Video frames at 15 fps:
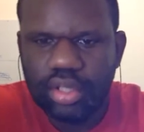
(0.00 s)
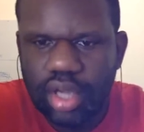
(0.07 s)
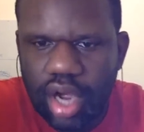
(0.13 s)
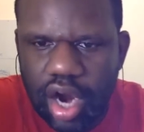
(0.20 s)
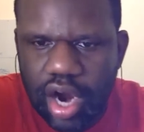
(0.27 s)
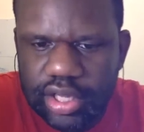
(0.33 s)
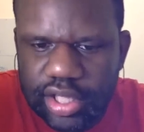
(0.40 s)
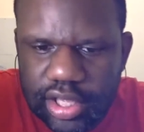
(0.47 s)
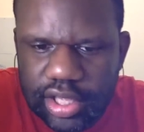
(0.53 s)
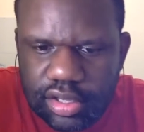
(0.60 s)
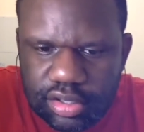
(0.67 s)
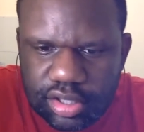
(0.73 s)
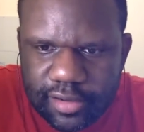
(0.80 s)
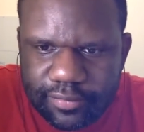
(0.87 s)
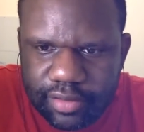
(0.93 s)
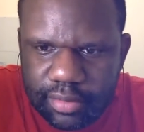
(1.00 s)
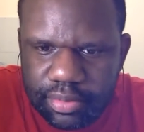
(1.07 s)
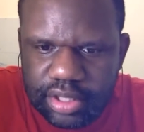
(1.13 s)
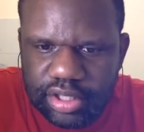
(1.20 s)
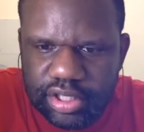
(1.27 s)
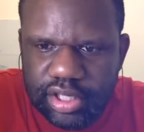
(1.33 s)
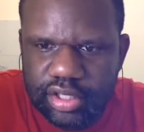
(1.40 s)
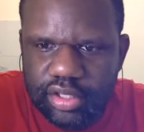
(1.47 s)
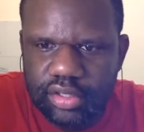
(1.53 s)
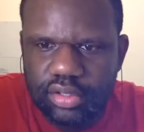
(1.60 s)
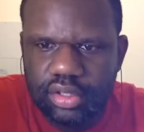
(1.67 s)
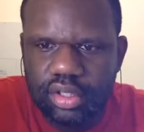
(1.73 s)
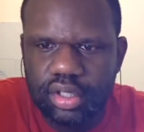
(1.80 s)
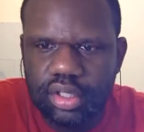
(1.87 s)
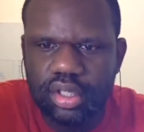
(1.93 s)
All right, thank you, Jeffrey. Appreciate
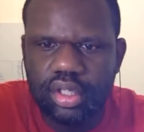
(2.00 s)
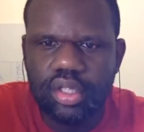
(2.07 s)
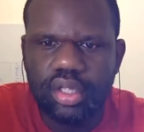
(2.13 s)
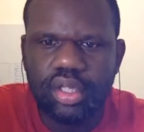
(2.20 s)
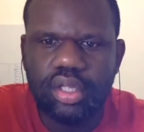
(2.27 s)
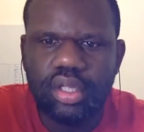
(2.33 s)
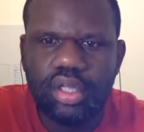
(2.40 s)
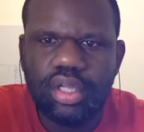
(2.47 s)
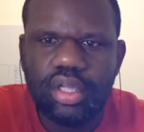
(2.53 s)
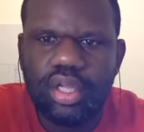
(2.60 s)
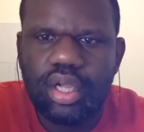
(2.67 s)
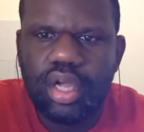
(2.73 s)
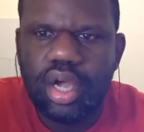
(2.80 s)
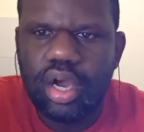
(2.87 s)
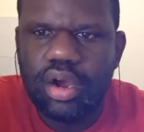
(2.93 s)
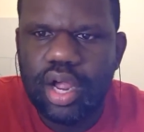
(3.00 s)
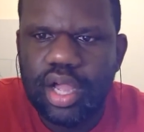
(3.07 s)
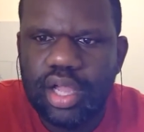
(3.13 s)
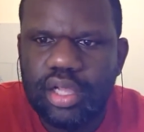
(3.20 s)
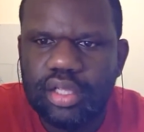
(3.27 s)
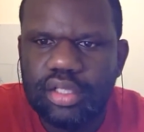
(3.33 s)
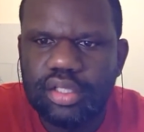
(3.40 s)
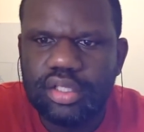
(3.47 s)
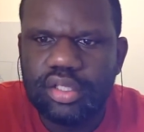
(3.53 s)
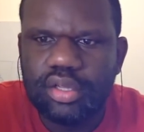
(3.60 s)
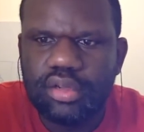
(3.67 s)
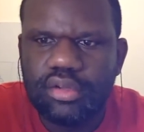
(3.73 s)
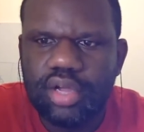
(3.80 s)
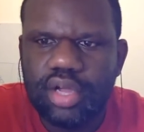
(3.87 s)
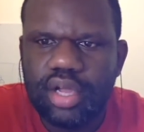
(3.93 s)
you. All right,
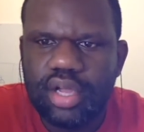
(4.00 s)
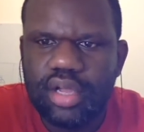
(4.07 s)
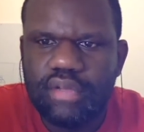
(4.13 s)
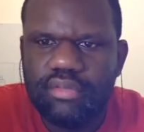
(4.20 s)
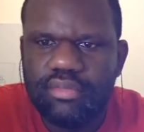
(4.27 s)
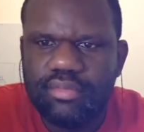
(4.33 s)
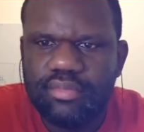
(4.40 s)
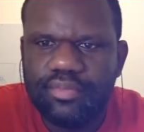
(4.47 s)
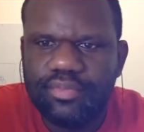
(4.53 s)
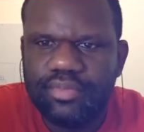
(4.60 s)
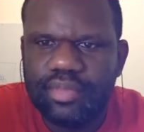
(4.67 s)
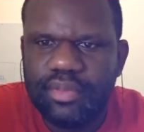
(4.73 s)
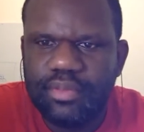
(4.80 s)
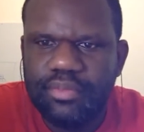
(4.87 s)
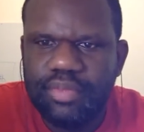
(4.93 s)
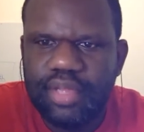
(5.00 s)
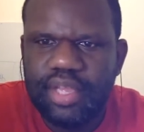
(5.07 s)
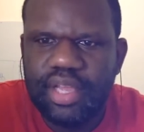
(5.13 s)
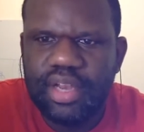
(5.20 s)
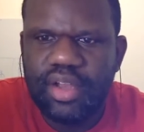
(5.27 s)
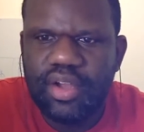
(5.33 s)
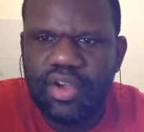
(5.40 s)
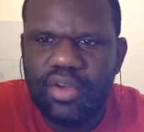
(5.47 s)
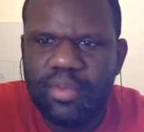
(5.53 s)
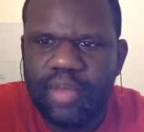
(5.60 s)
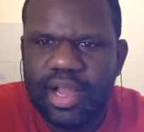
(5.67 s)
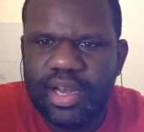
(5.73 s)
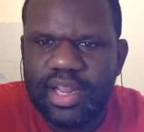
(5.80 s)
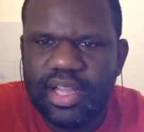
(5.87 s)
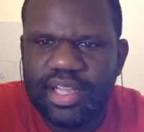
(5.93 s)
so been on
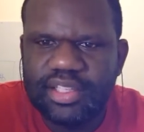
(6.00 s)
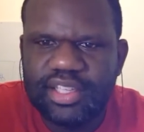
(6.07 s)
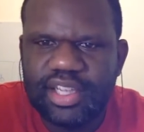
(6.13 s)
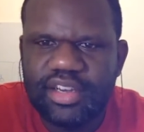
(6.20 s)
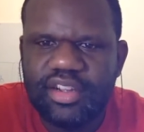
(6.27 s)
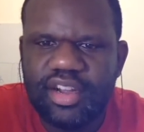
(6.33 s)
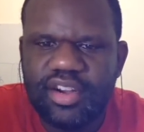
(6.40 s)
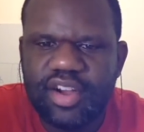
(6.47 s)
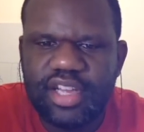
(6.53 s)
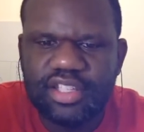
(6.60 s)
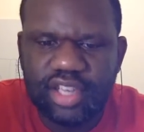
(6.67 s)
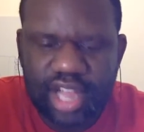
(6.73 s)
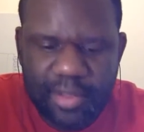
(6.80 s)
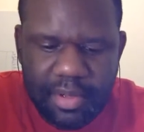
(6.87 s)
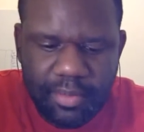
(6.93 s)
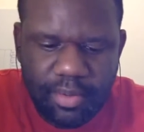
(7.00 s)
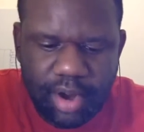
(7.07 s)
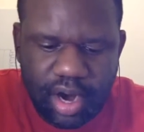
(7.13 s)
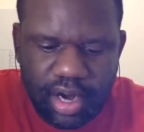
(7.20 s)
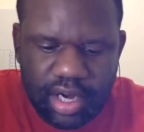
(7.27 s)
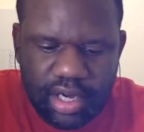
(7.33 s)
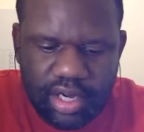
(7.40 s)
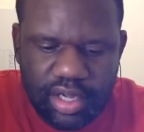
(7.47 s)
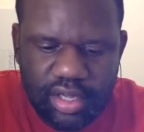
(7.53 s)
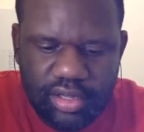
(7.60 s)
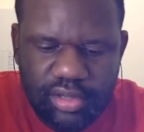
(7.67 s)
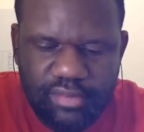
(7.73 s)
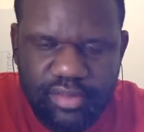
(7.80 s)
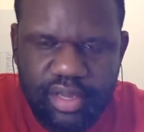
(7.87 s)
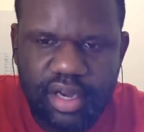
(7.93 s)
my nigga channel. All right, so a lot of people already know
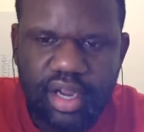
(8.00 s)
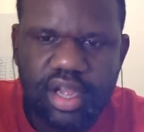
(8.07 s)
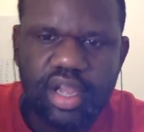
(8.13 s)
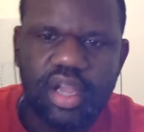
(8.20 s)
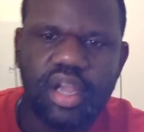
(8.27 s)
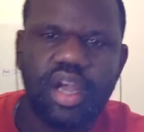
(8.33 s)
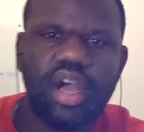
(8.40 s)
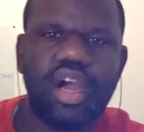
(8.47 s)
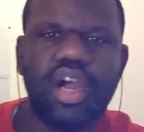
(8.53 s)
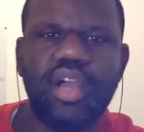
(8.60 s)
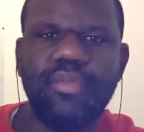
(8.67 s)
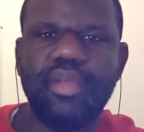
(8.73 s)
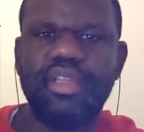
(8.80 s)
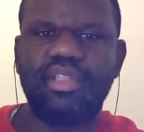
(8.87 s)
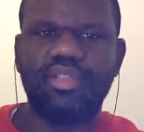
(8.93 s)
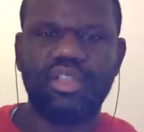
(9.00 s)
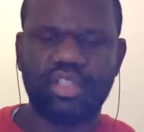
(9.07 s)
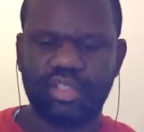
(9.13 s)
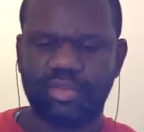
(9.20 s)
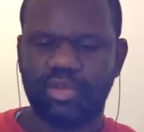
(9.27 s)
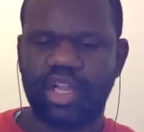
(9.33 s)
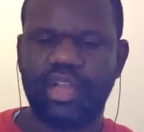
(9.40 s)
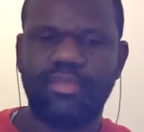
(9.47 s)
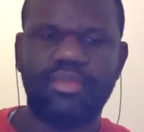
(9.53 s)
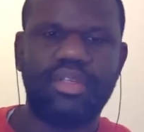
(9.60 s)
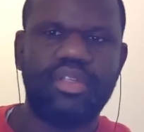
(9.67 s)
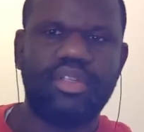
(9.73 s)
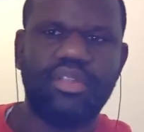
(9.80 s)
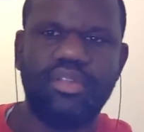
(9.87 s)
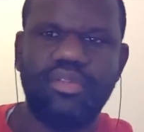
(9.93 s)
you over here. All right, man, so this is what I'm
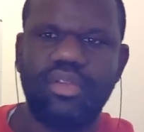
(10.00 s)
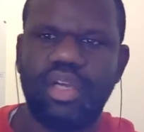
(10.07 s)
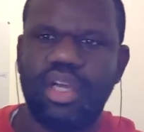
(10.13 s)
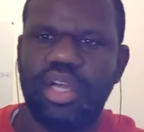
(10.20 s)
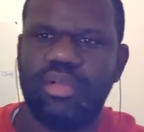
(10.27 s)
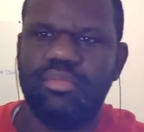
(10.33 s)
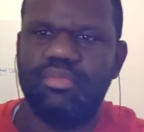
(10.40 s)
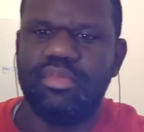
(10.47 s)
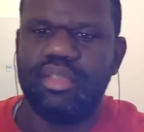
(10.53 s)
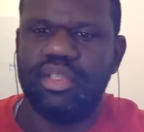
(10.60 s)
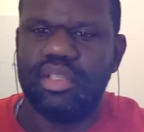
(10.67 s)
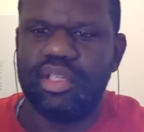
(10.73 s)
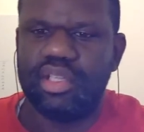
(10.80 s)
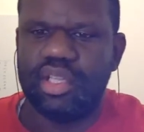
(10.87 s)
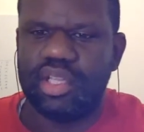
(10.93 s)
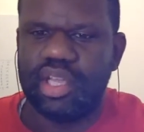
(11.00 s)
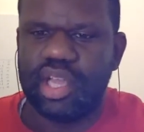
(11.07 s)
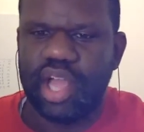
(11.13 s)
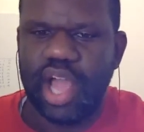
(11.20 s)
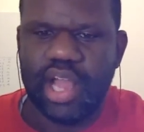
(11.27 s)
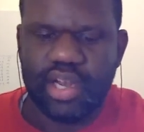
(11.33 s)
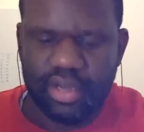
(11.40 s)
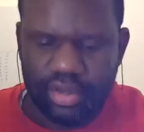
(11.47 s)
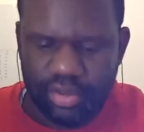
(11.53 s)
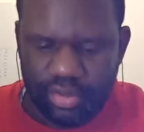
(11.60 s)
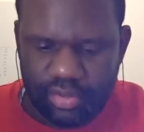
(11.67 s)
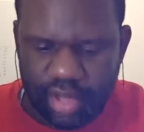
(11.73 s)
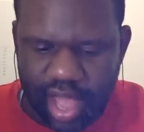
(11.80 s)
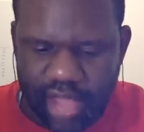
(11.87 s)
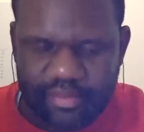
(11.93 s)
gonna do. I
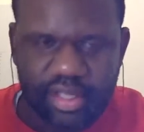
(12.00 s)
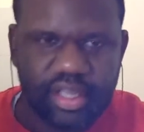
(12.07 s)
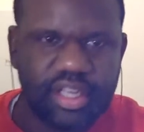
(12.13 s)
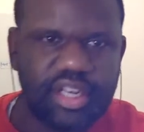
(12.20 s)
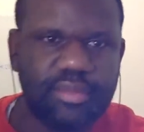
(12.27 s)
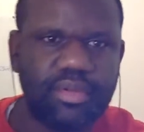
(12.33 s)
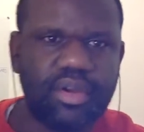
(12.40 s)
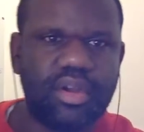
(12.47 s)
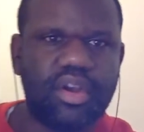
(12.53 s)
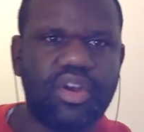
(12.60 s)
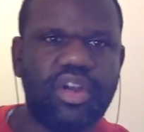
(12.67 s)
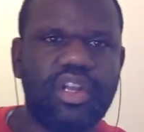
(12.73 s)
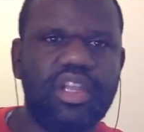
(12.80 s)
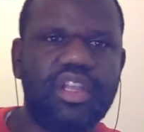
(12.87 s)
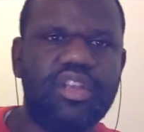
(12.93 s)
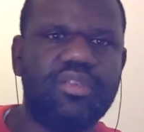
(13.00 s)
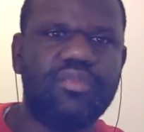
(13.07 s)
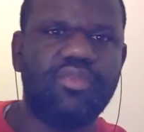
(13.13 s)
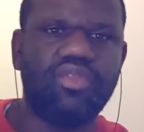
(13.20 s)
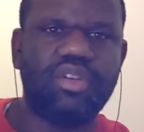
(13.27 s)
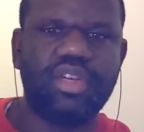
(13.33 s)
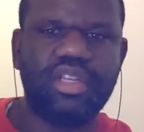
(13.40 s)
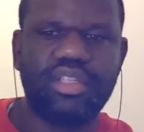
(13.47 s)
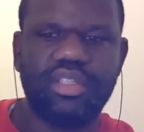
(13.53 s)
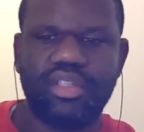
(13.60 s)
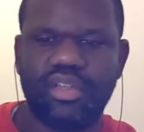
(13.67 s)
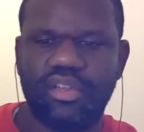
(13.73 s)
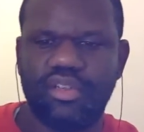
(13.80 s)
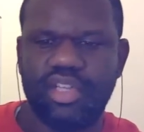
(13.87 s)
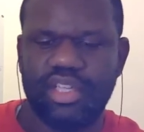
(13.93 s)
do have to get up early in the morning,
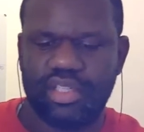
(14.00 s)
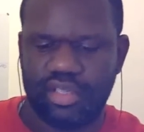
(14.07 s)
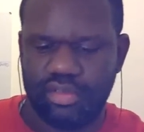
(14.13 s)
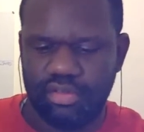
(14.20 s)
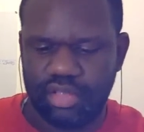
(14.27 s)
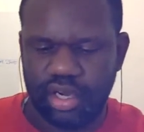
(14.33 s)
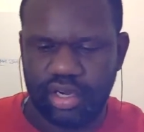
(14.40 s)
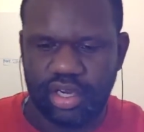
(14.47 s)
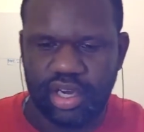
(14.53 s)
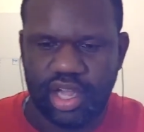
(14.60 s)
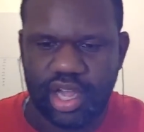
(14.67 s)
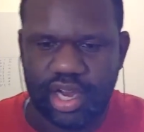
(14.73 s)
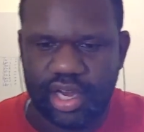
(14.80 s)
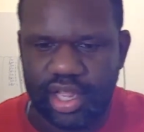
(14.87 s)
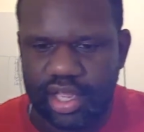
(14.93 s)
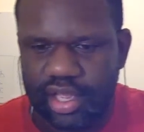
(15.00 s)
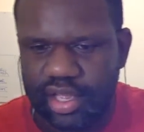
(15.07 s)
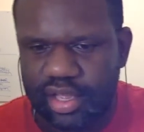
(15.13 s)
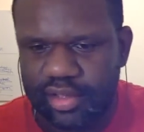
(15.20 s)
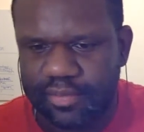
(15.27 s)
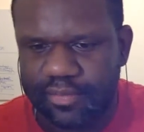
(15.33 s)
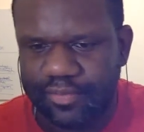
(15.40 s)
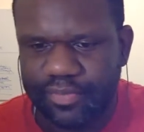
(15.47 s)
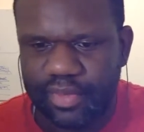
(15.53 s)
so it's 2:39 a.m.